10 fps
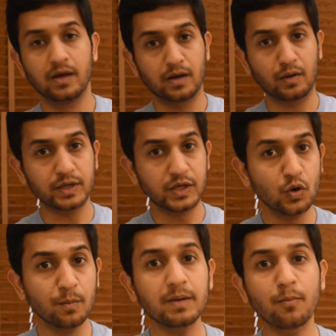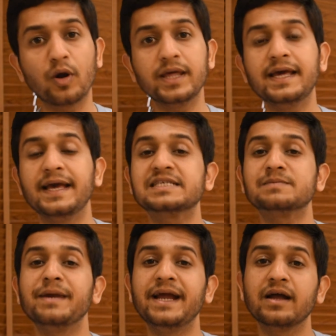Now, the human body
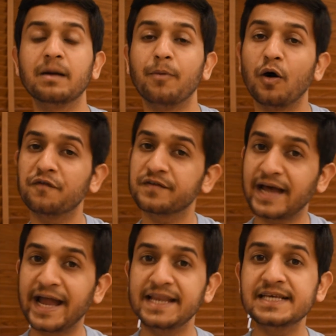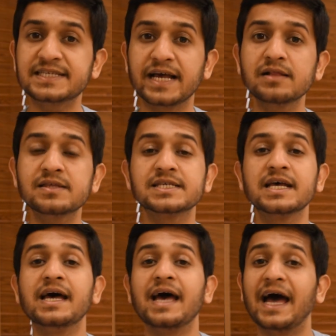is made up of tiny cells,
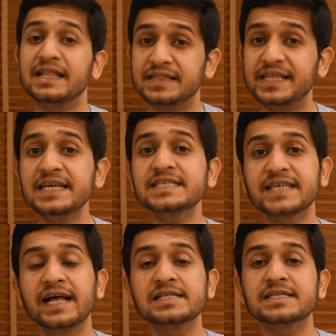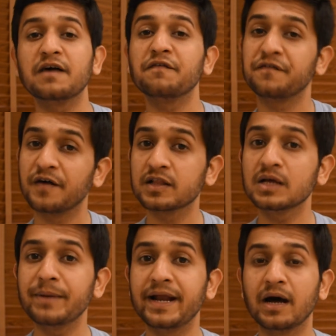and these cells are
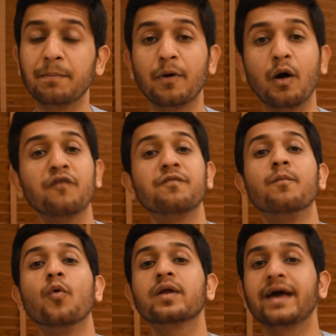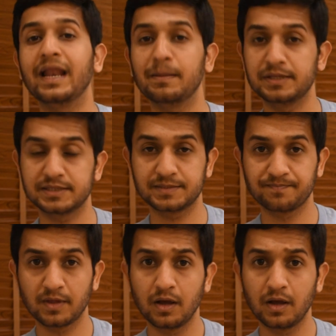further made up of more elements.